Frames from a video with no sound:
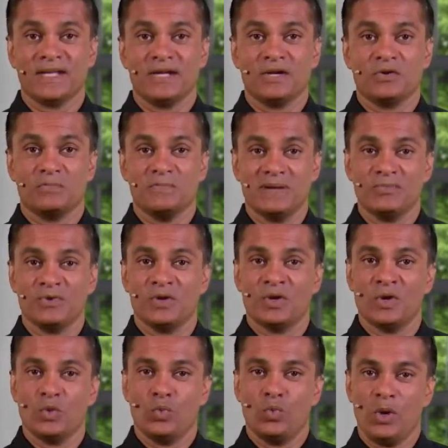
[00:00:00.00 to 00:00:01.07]
Remember,
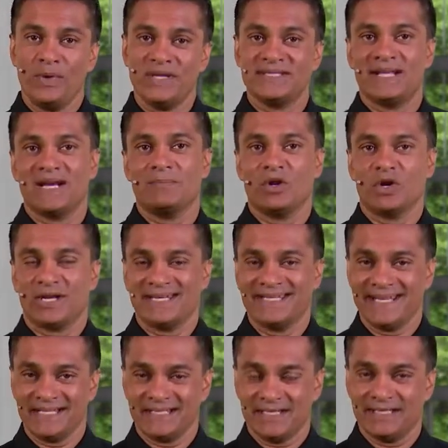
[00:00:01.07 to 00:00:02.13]
when we set up our
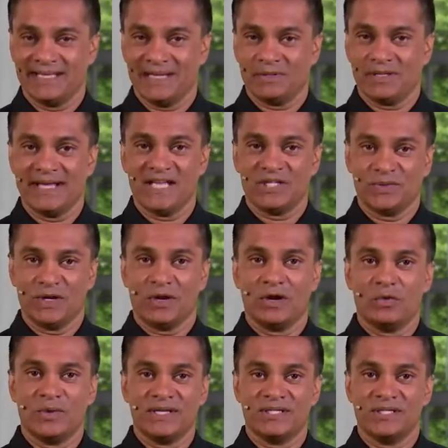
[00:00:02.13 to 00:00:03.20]
contingency table, as we
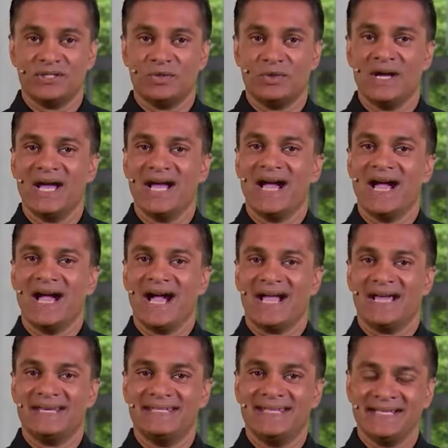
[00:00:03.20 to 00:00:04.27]
always do, a
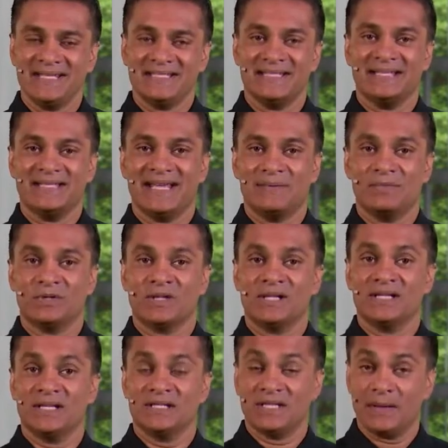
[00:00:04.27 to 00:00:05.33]
contingency table
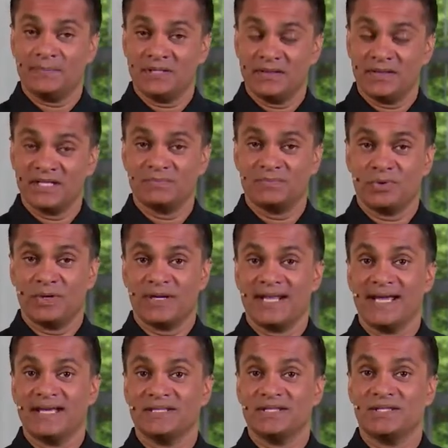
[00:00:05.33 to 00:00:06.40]
up to this point
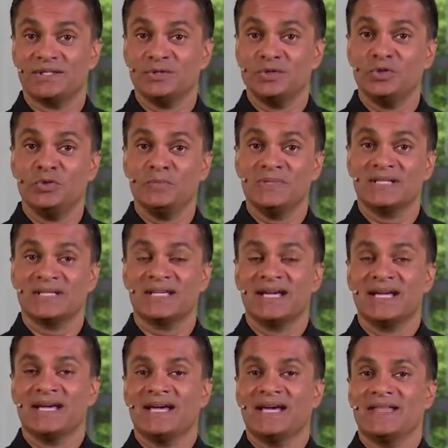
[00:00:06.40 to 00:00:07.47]
has assumed
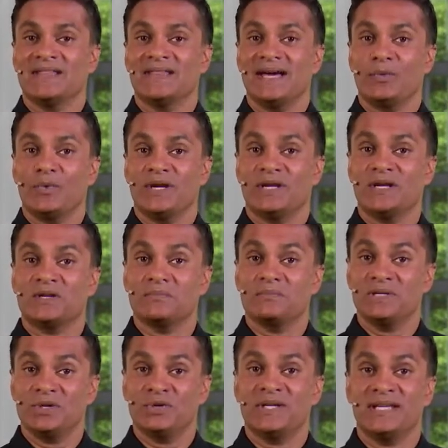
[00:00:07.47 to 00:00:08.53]
that we can
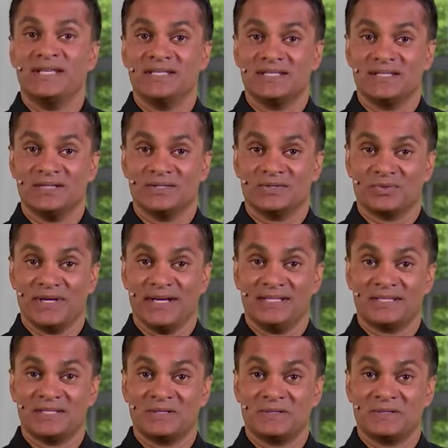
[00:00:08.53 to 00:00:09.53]
compute incidence rates.